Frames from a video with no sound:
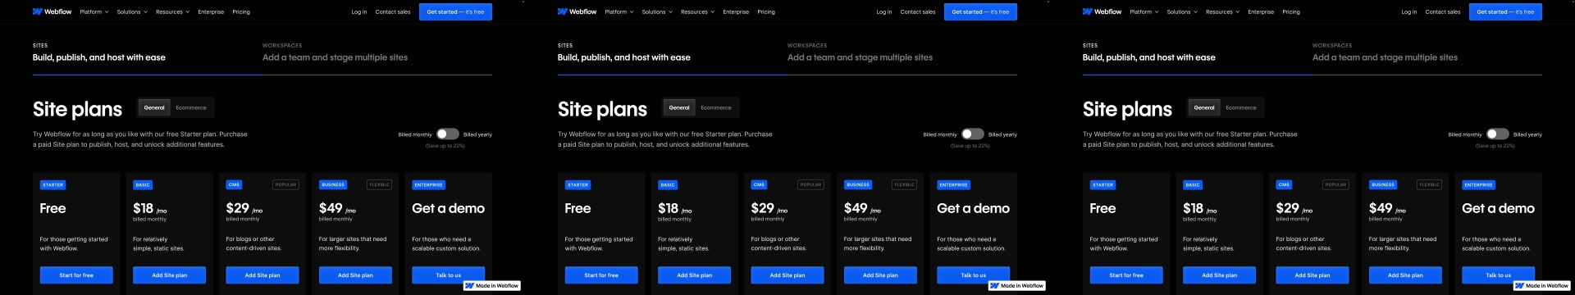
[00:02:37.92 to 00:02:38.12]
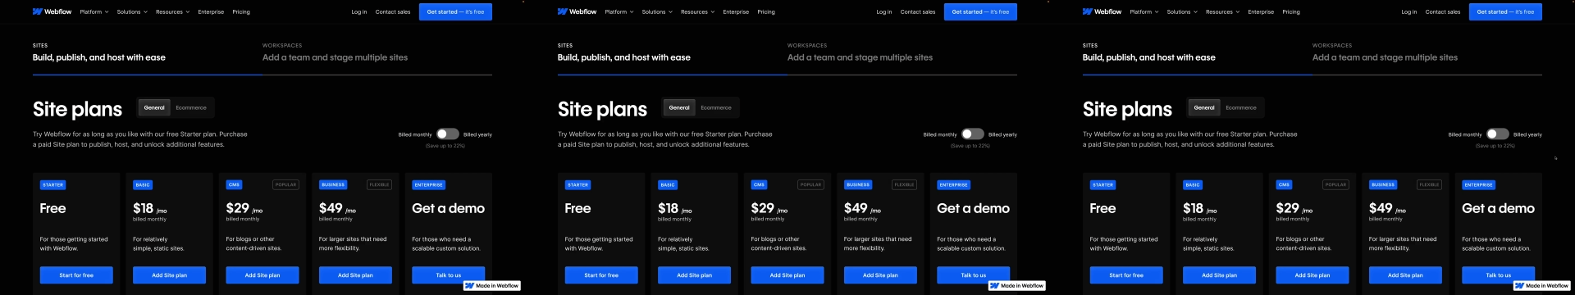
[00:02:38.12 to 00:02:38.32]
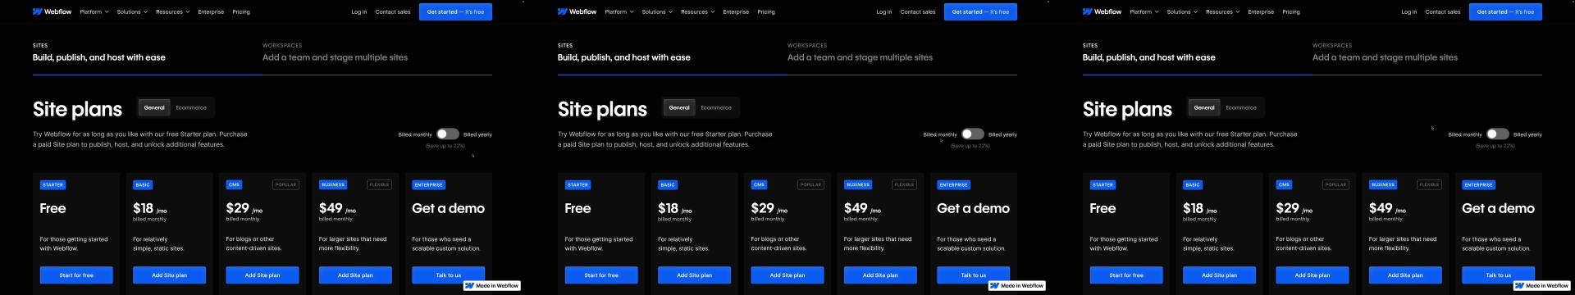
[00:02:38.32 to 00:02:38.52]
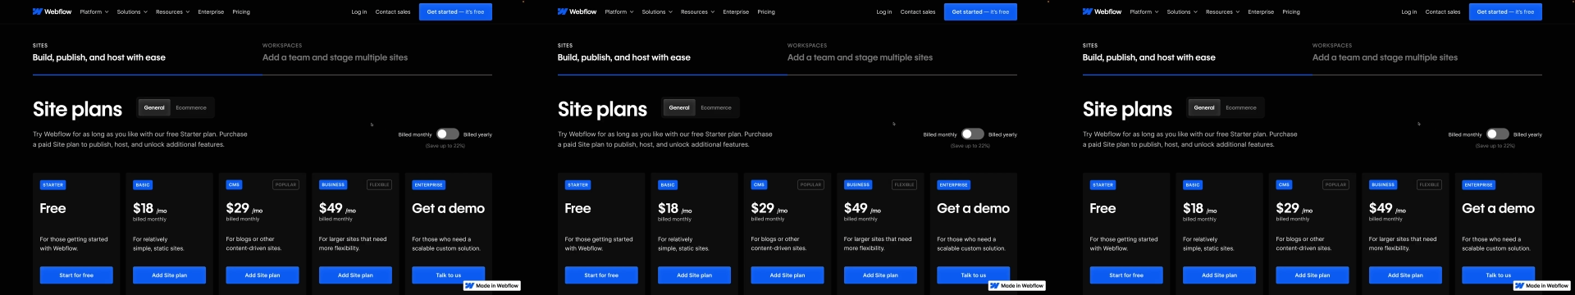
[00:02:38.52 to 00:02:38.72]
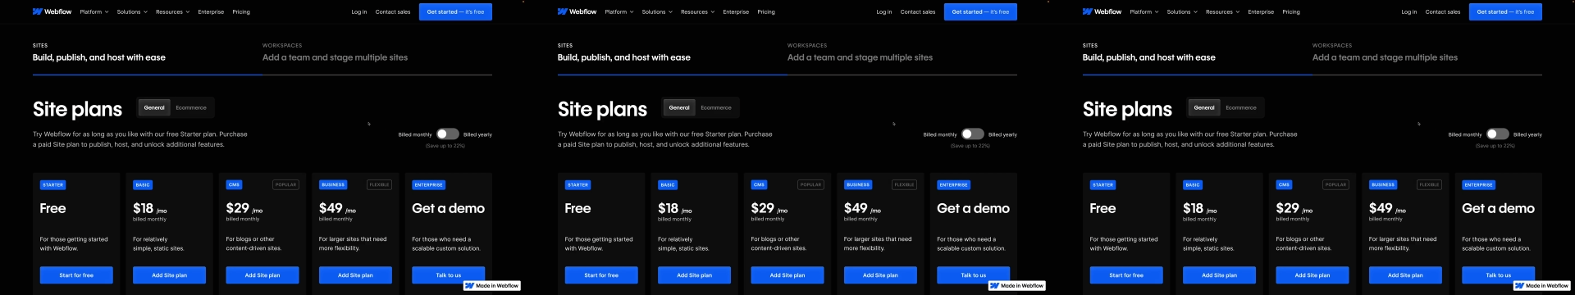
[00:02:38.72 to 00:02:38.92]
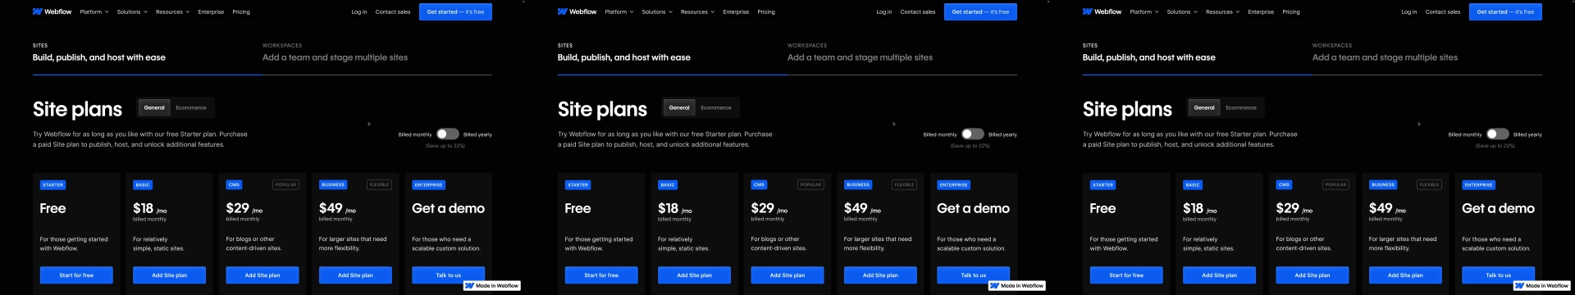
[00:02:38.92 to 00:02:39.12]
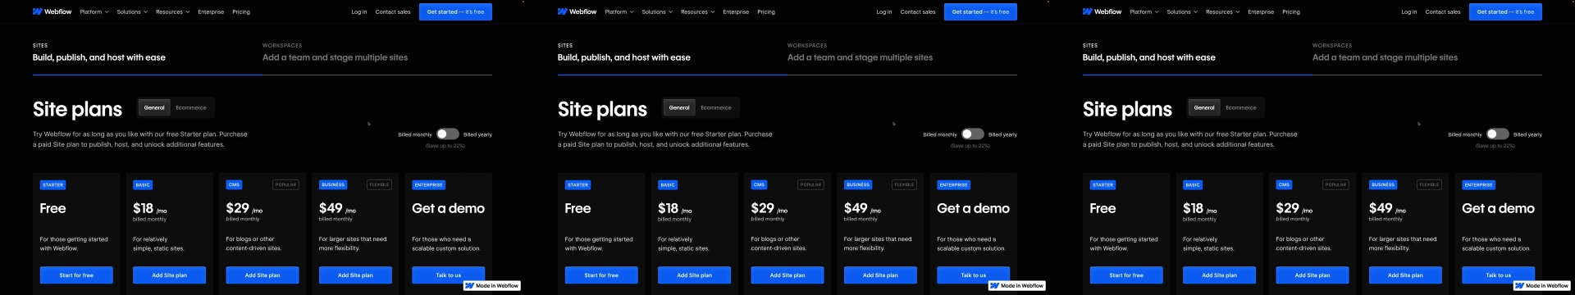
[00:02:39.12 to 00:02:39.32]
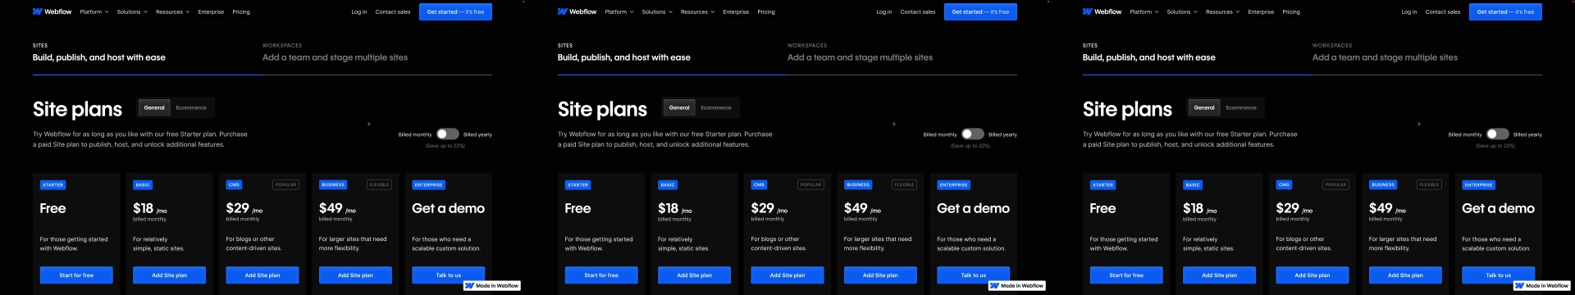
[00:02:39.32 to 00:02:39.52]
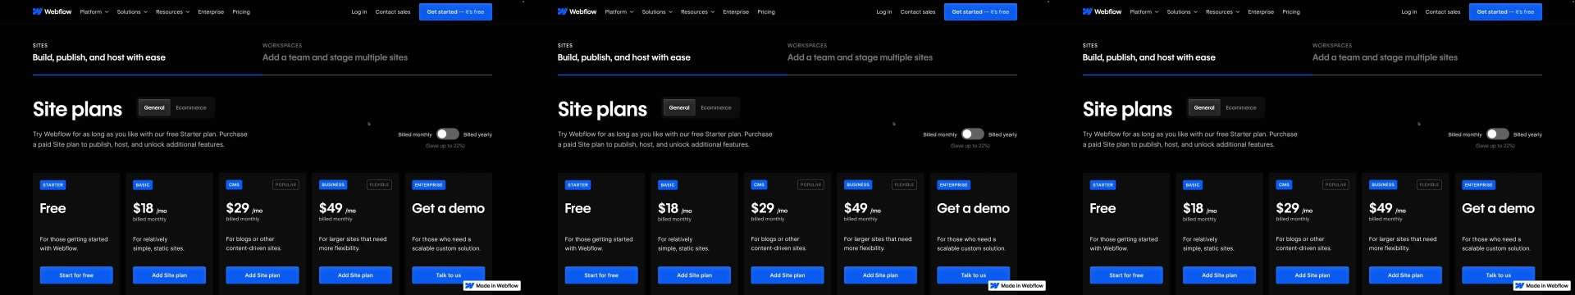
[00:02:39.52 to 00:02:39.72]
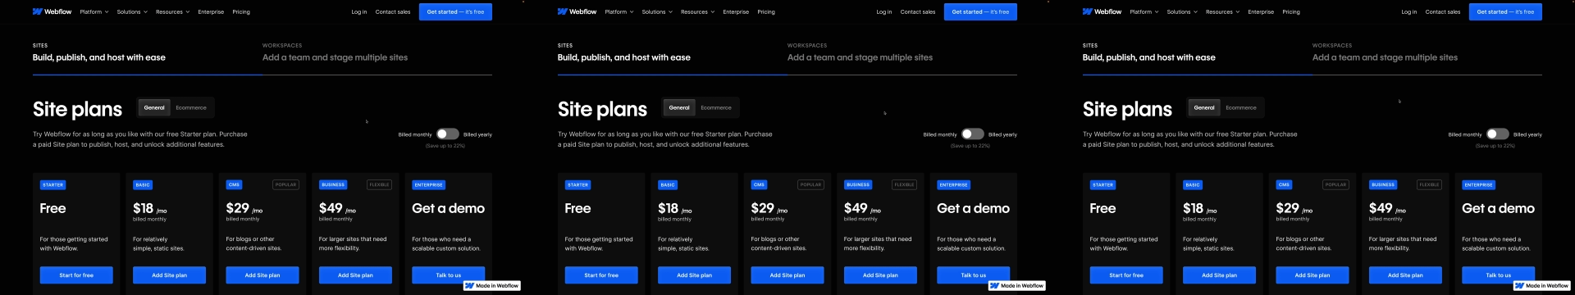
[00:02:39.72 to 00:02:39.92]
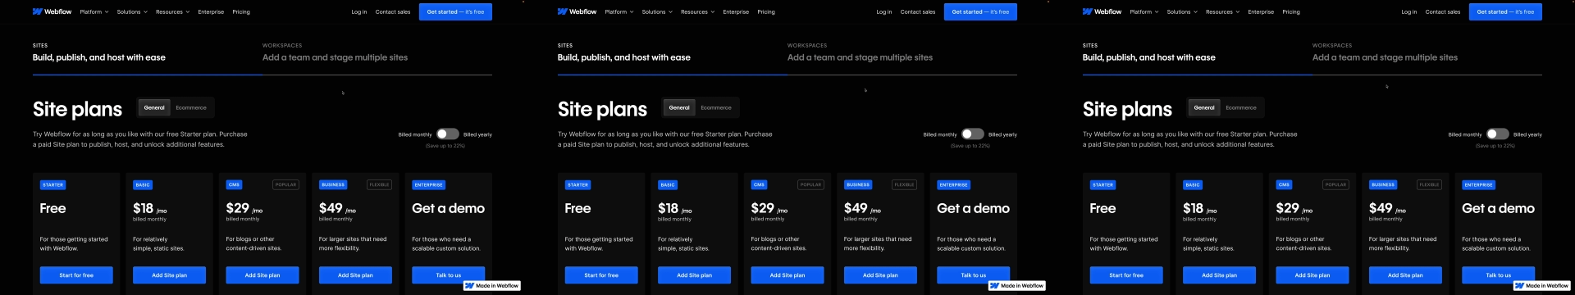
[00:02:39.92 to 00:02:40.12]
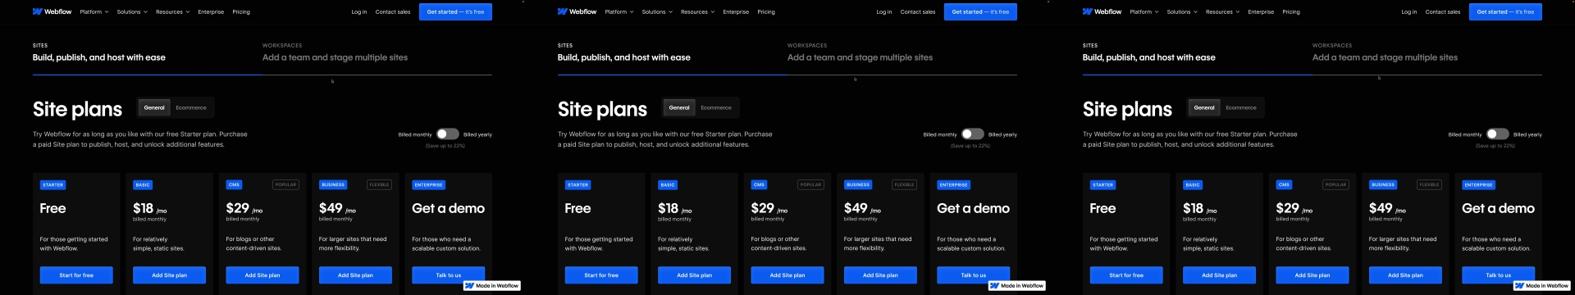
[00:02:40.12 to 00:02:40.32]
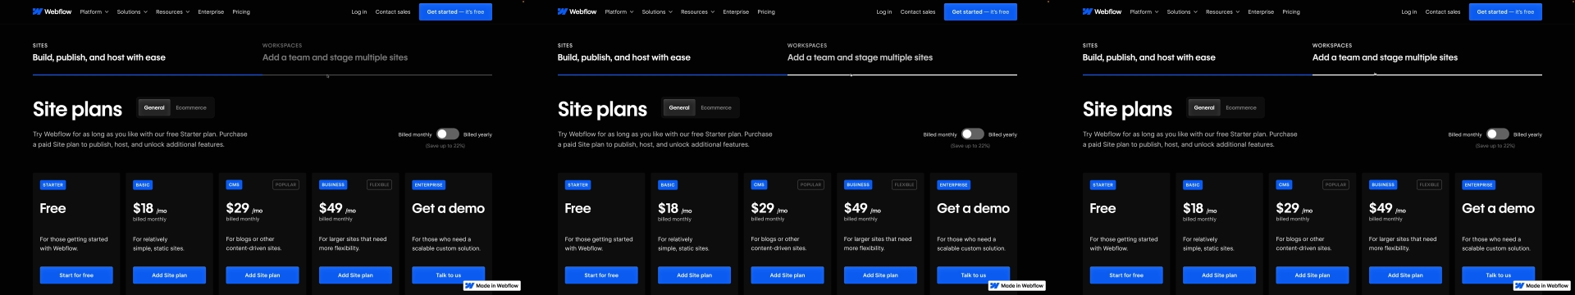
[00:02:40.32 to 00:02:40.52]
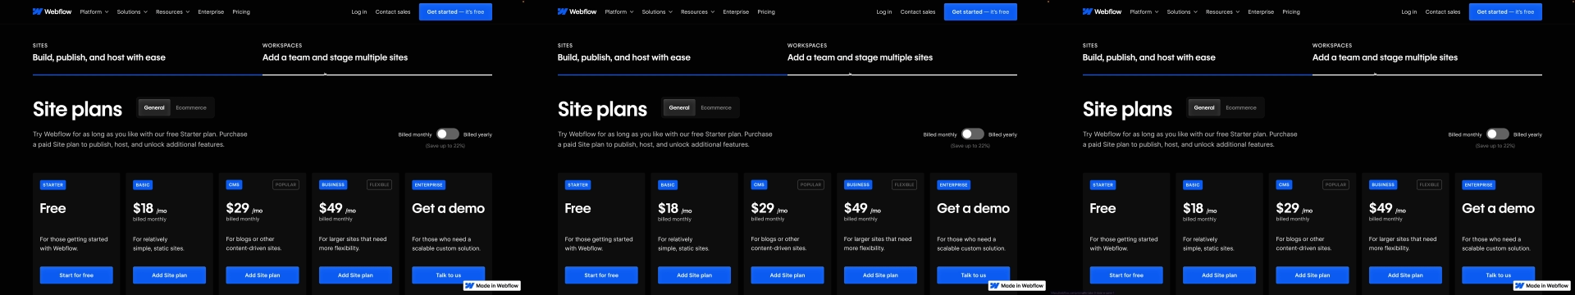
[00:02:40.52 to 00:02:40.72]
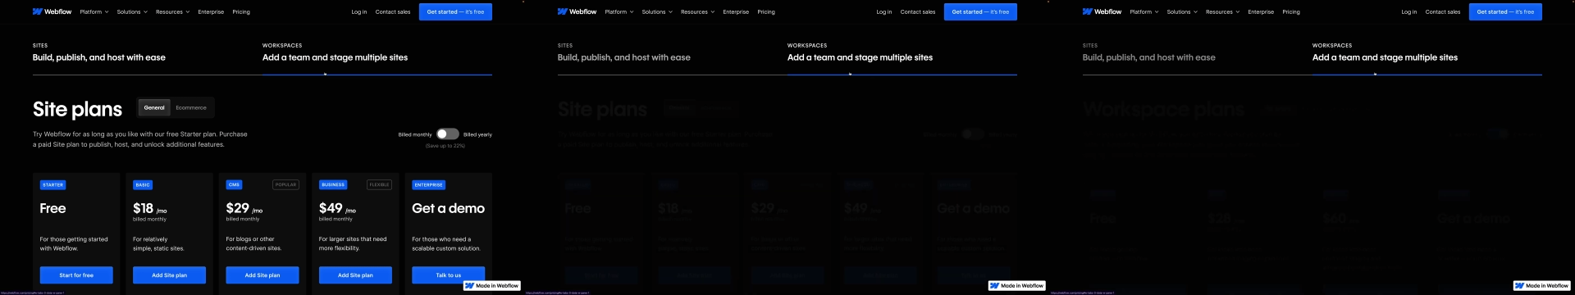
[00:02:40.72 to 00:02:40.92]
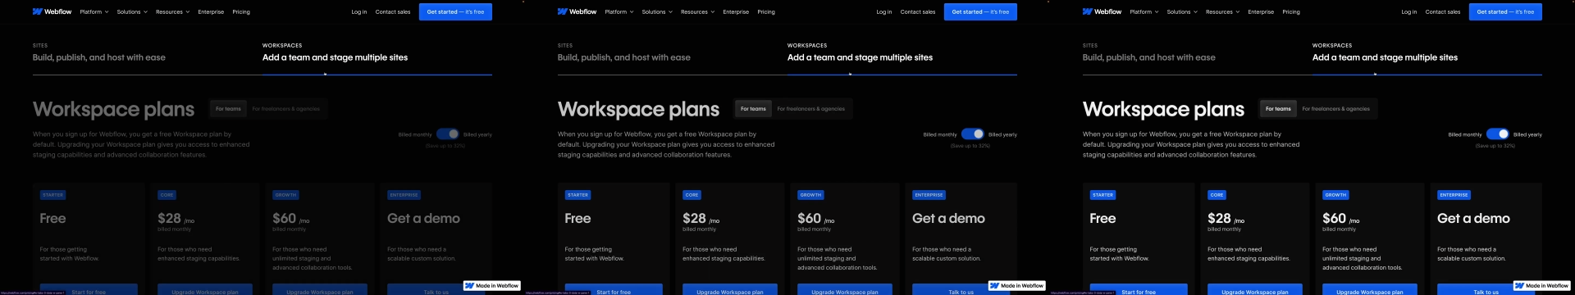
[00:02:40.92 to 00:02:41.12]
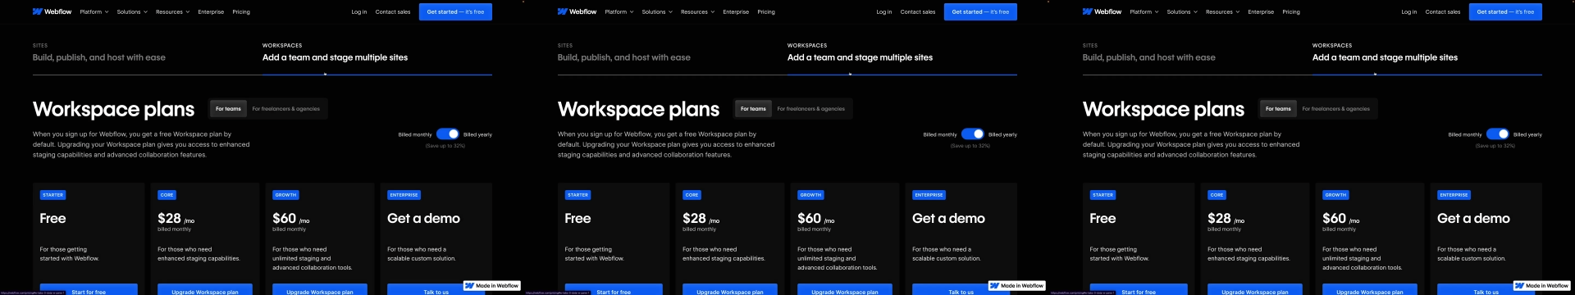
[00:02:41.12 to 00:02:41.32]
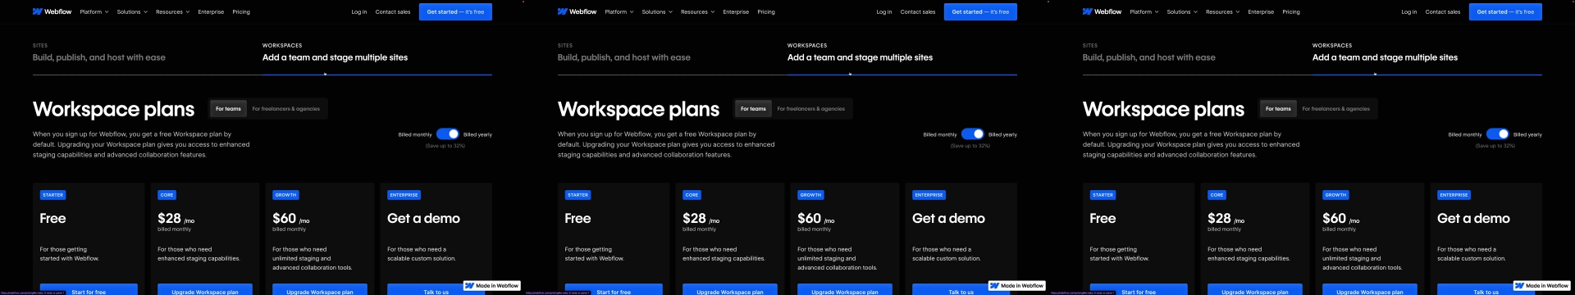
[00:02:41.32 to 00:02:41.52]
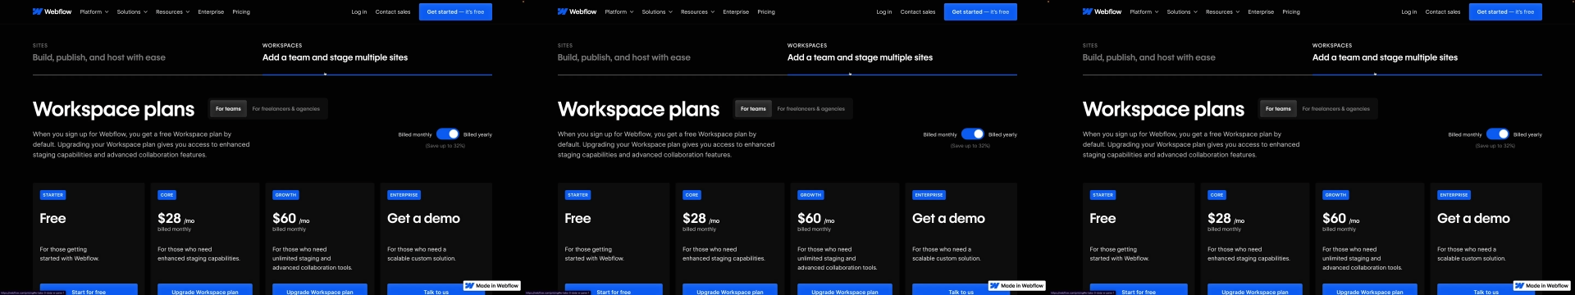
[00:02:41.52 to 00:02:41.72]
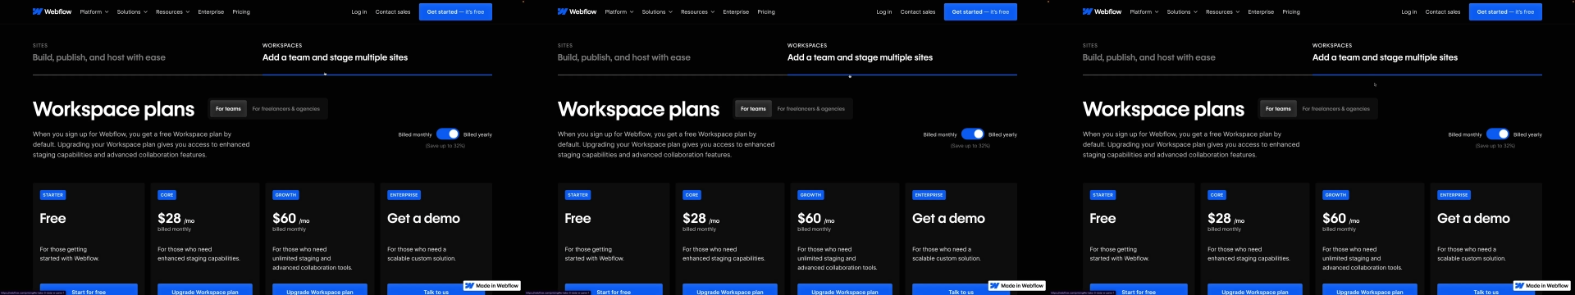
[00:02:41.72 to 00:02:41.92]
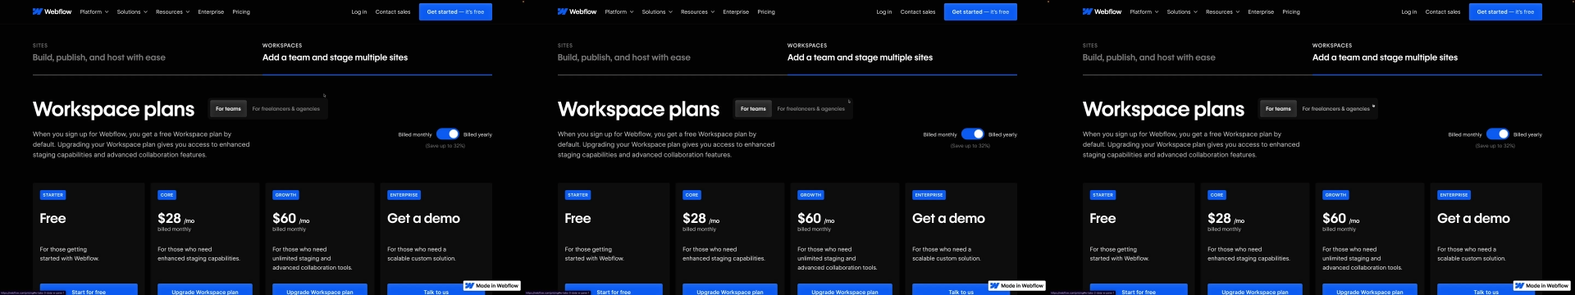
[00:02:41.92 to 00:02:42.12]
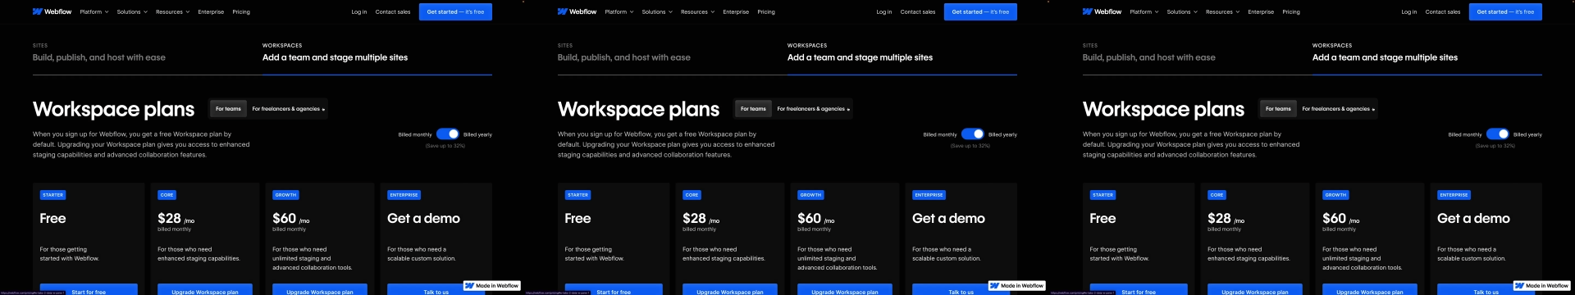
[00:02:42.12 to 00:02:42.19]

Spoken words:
Nobody's mouth can be seen.